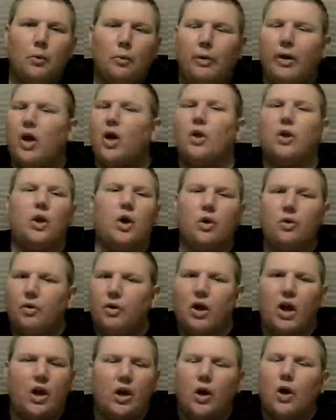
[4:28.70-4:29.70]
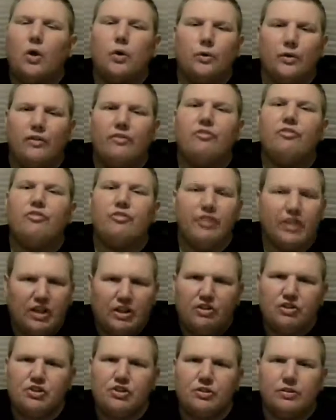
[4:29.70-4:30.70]
We all know they're not all going to
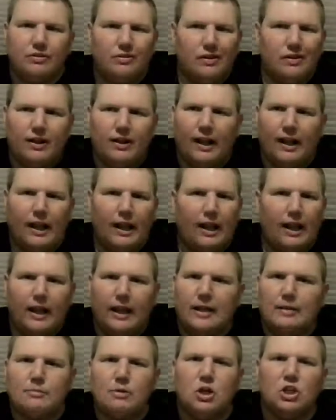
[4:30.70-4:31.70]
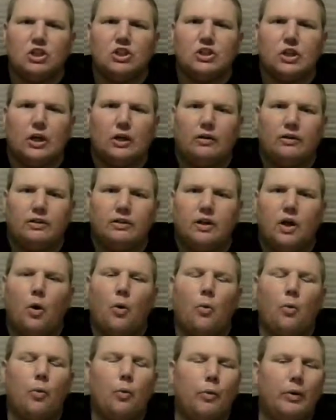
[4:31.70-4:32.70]
finish. Let them all start.
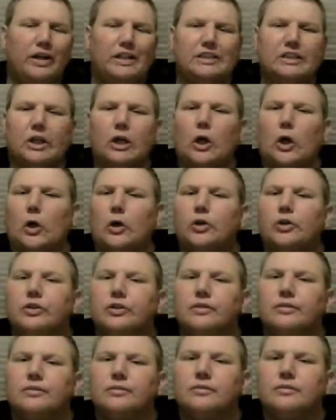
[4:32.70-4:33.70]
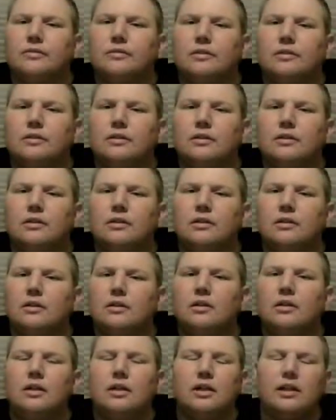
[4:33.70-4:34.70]
What does it hurt?
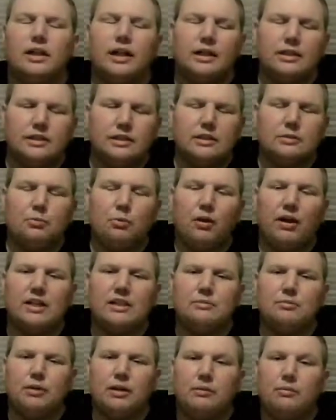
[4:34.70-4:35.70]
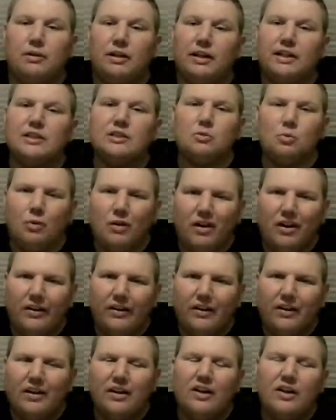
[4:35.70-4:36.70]
Yes, it's prize money, but guess what?
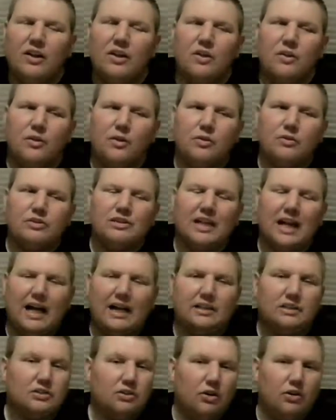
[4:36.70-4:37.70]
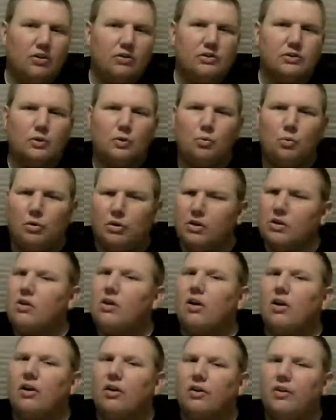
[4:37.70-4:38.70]
Those guys and girls are working
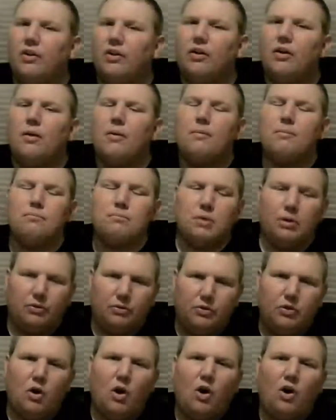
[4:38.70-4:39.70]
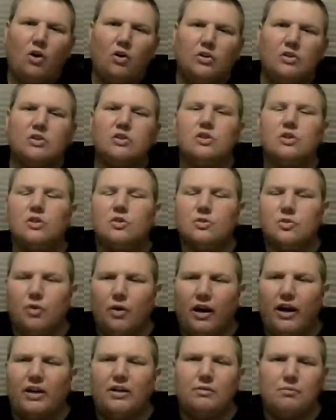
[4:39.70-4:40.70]
hard, building cars,
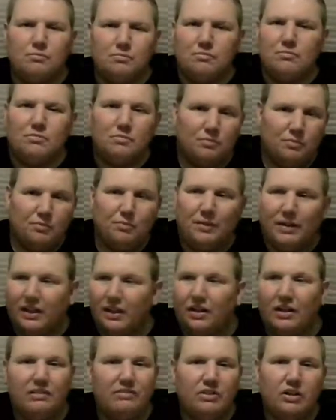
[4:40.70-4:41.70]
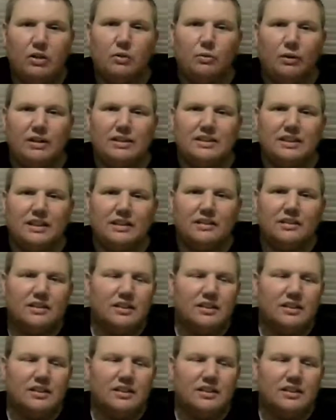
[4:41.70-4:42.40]
trying to make a living in racing.